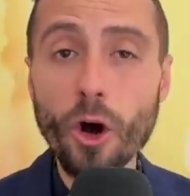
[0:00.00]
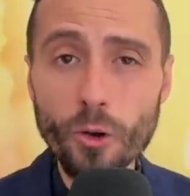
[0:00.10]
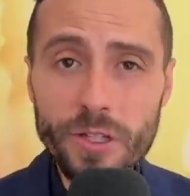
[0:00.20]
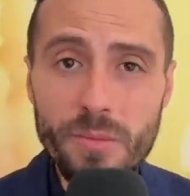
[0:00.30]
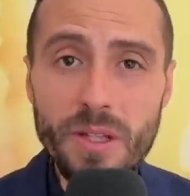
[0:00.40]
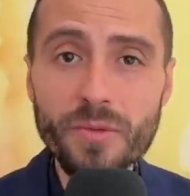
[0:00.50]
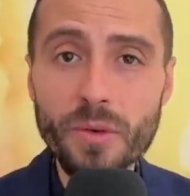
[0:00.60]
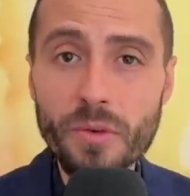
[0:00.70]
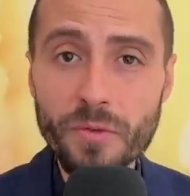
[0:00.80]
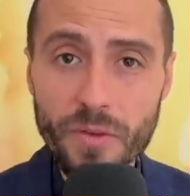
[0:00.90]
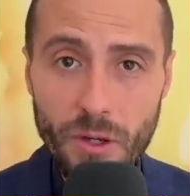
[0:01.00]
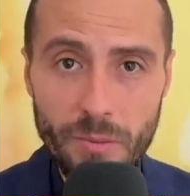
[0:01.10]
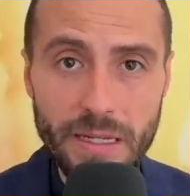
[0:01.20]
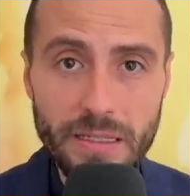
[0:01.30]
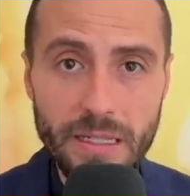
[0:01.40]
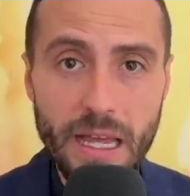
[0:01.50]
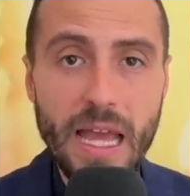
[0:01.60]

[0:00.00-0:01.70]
ultimate fulfillment